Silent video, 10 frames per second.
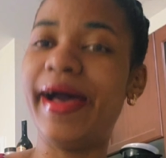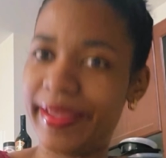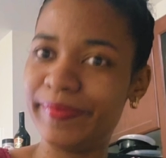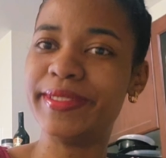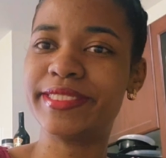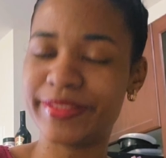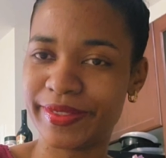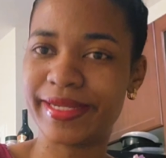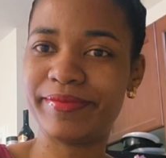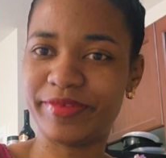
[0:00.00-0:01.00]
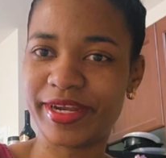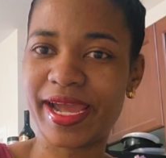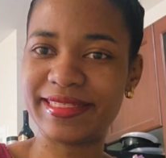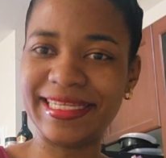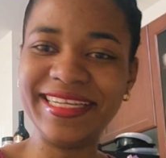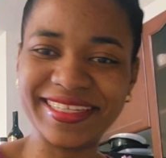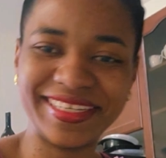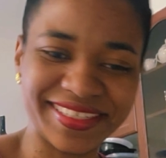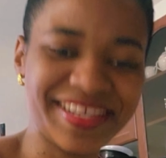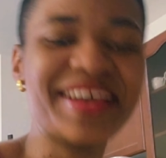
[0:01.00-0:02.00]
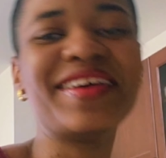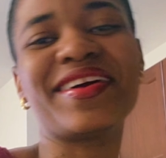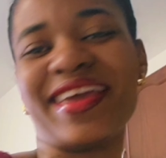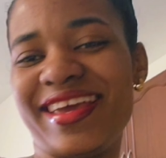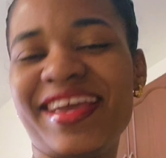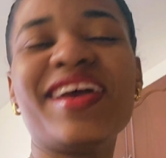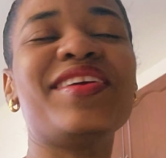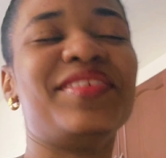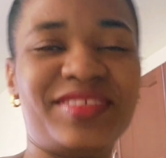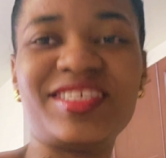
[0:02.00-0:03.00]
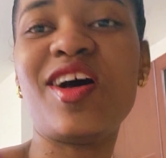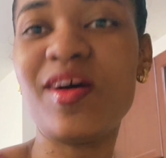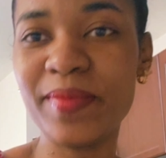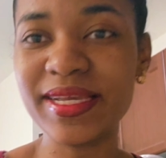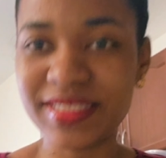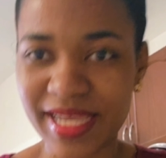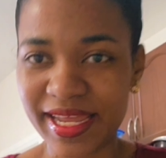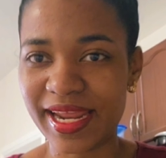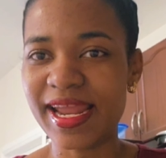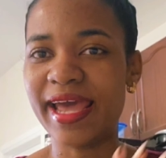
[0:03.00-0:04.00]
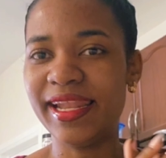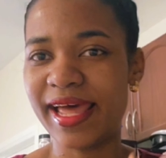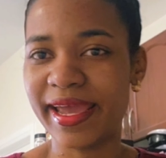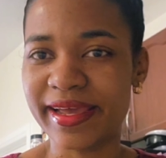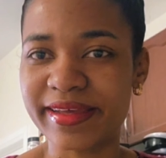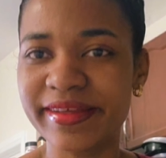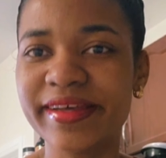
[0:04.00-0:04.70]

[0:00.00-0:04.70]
I am a Suriname for that. Okay. Y'all may say that I like